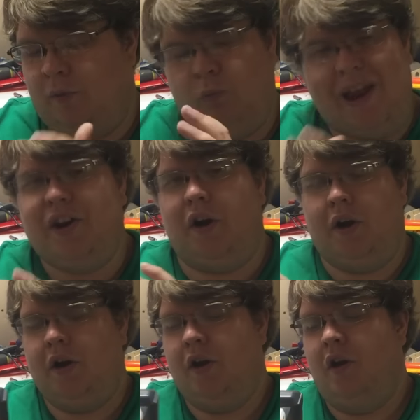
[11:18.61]

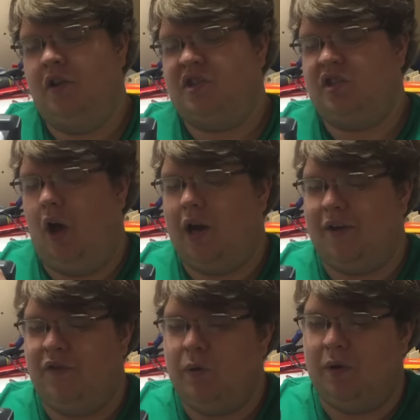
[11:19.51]
Raider stock,
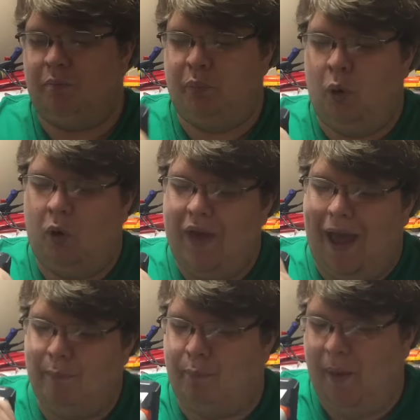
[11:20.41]
if you could pull
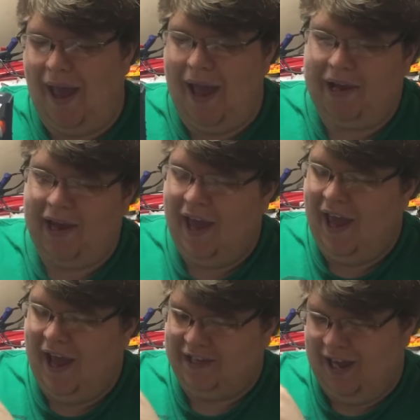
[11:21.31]
that back
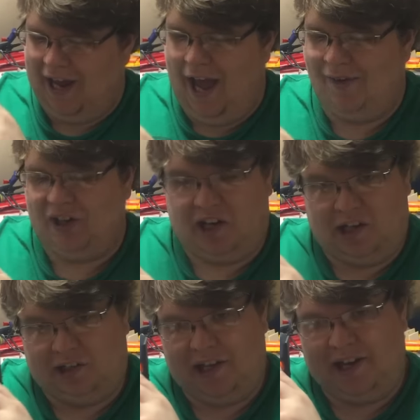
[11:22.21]
and kind of have it
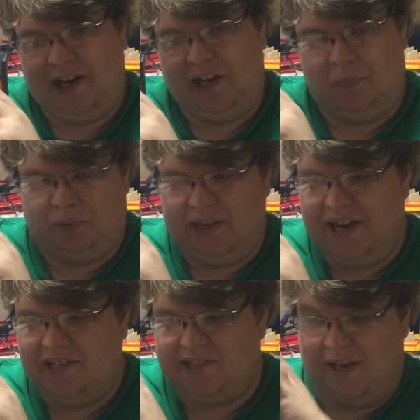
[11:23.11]
click into
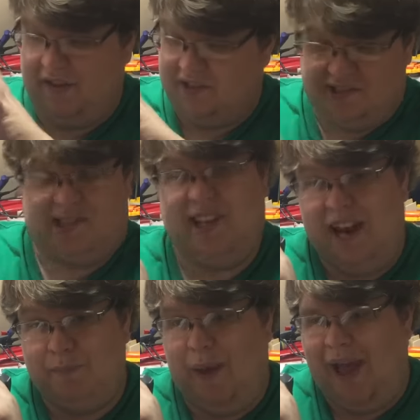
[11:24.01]
place and then
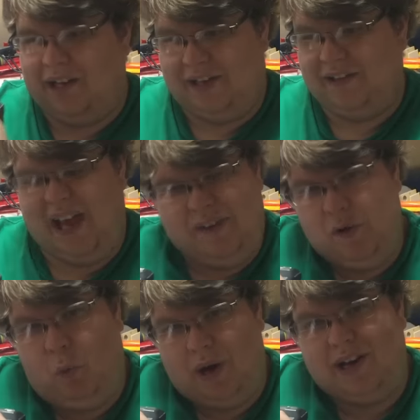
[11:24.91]
stay back like that if
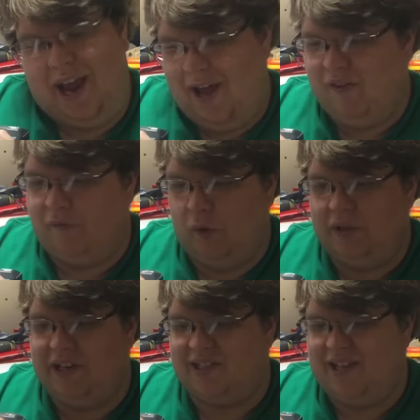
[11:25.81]
you wanted to have it
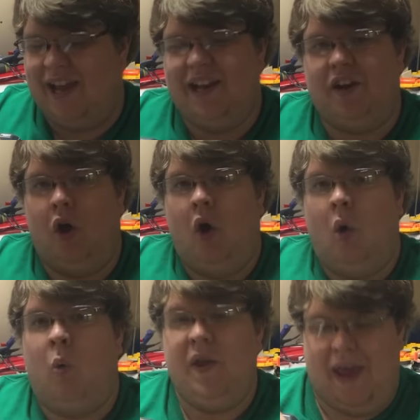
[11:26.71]
fully extended
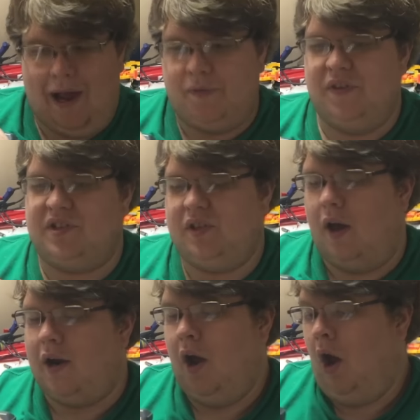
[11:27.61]
without the
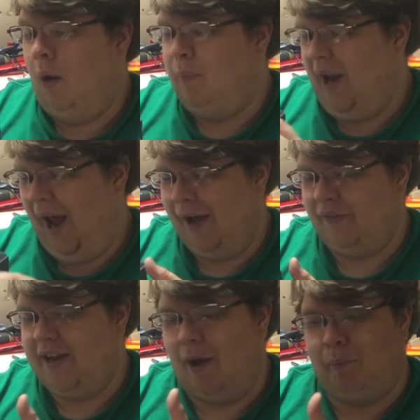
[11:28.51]
stock, but have
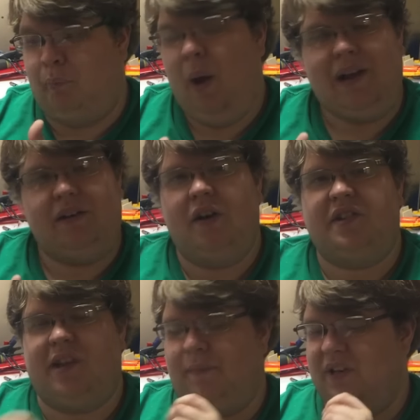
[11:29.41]
like a button or
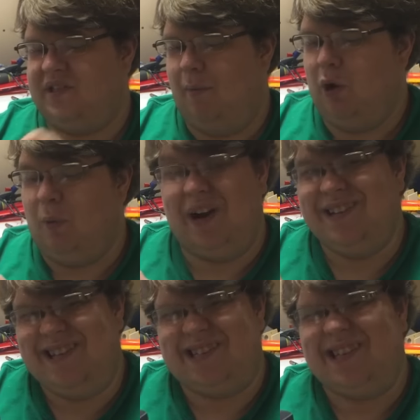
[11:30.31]
something somewhere where
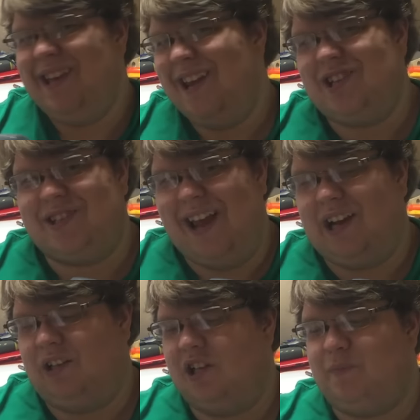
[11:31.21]
it disengages that
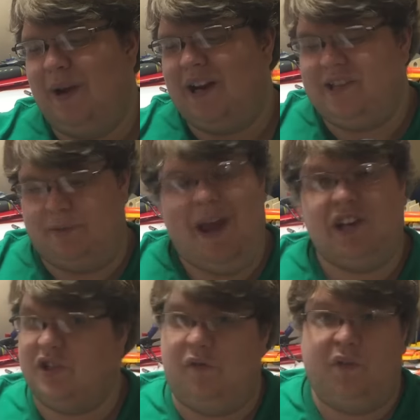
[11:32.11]
clutch mechanism and
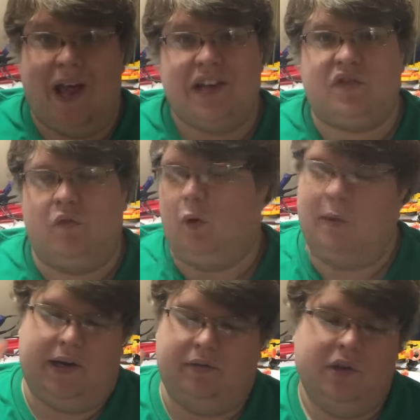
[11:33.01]
just flies
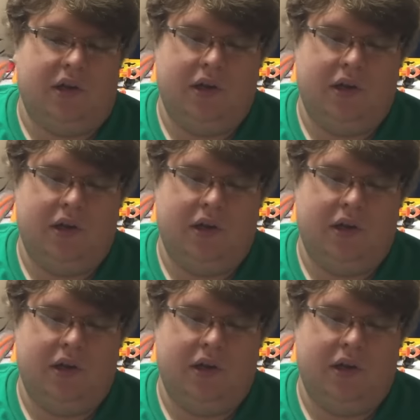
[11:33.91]
forward and